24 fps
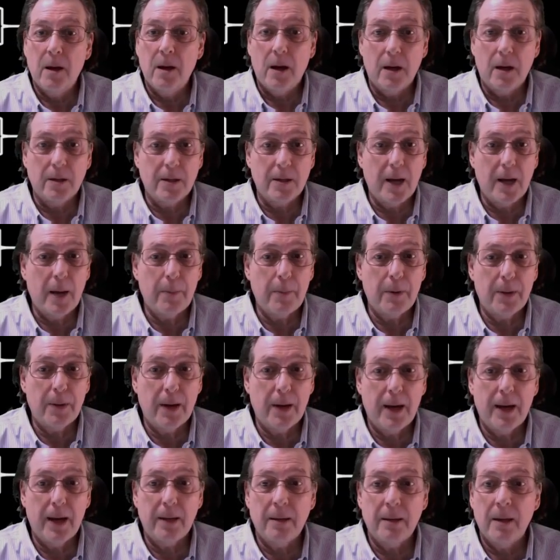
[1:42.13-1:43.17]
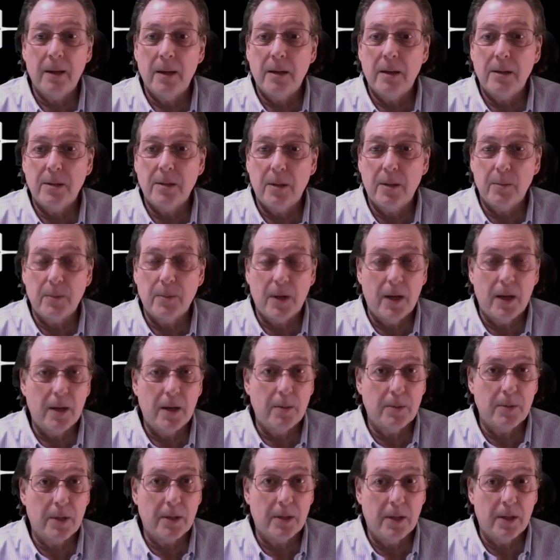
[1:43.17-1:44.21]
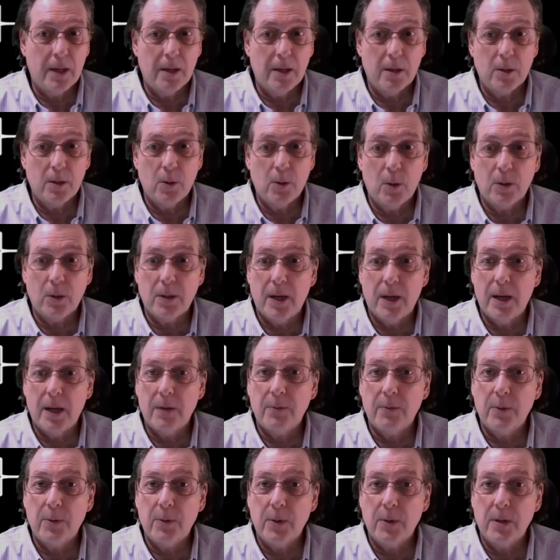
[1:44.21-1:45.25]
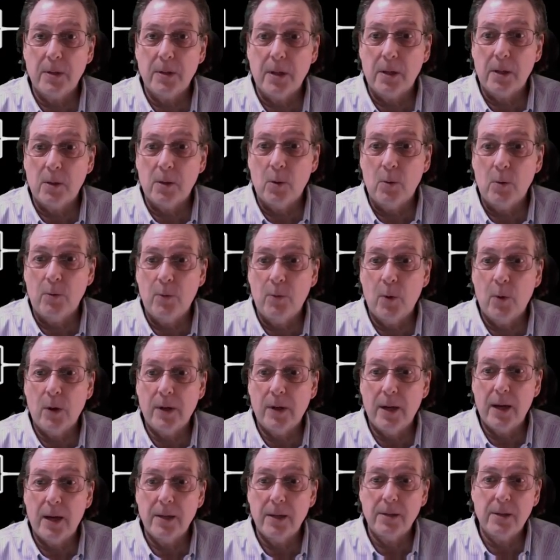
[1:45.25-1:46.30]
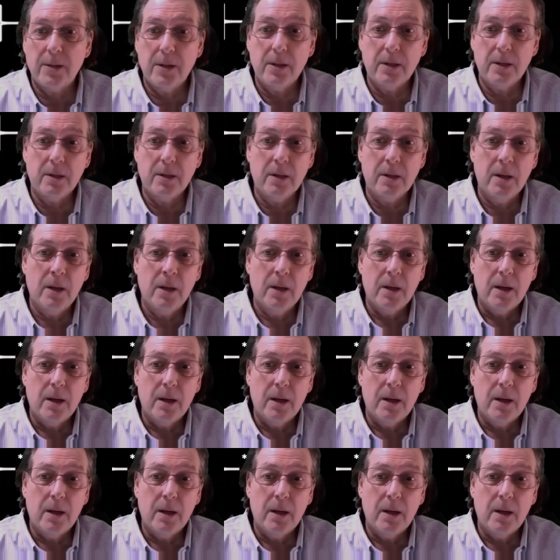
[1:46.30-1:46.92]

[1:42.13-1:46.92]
On top of that, sometimes that data is looked at for things like load forecasting,